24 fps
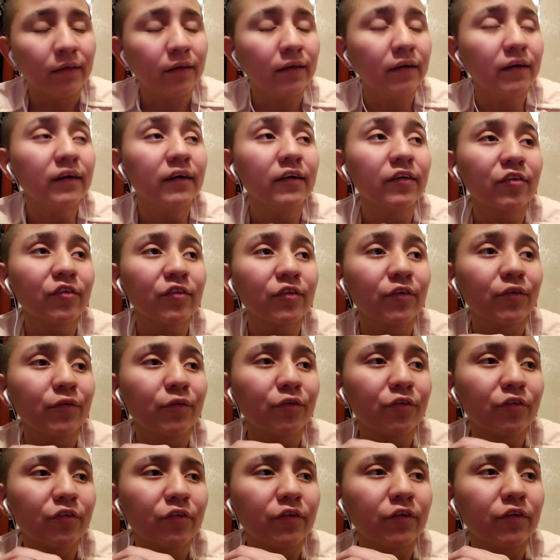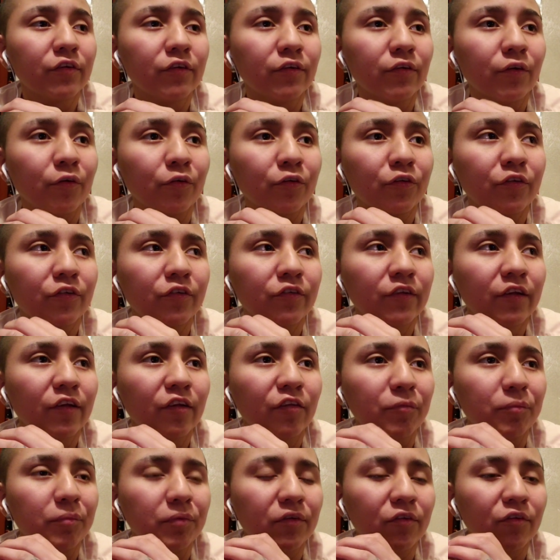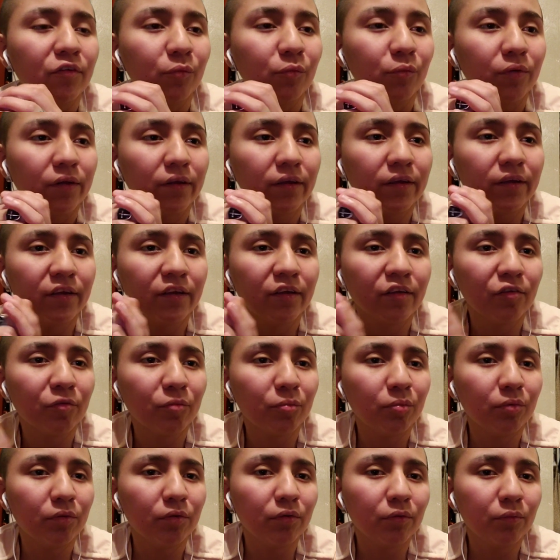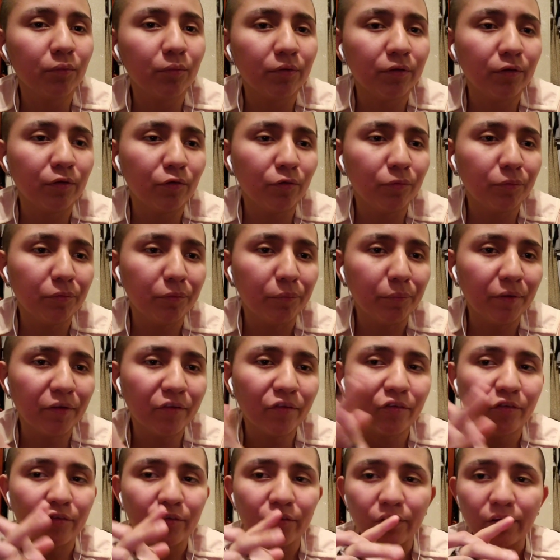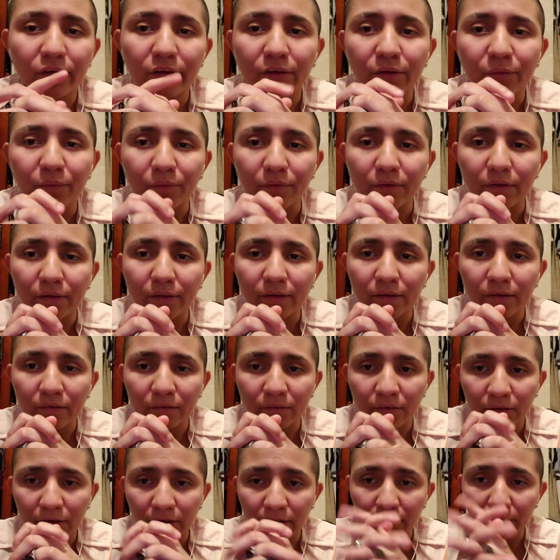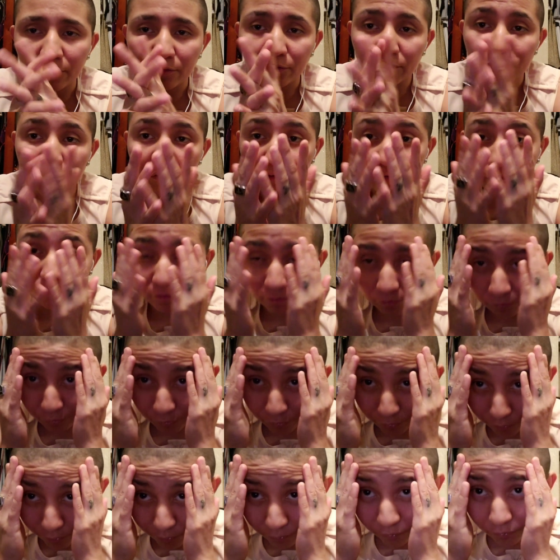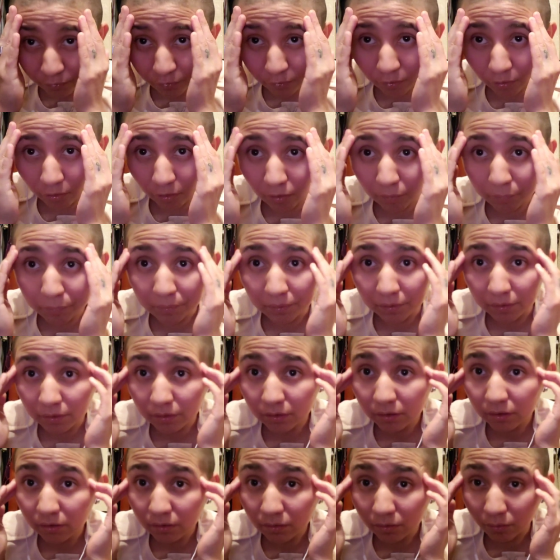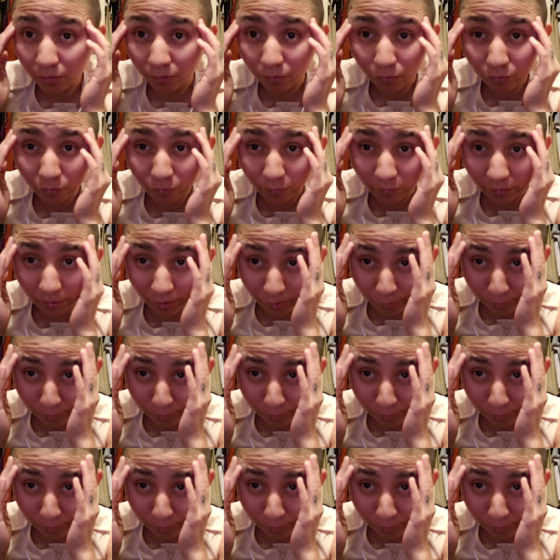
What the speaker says: yeah, so she stays busy with the kids. But we do be messaging here and there, and usually, you know, she'll call me or she'll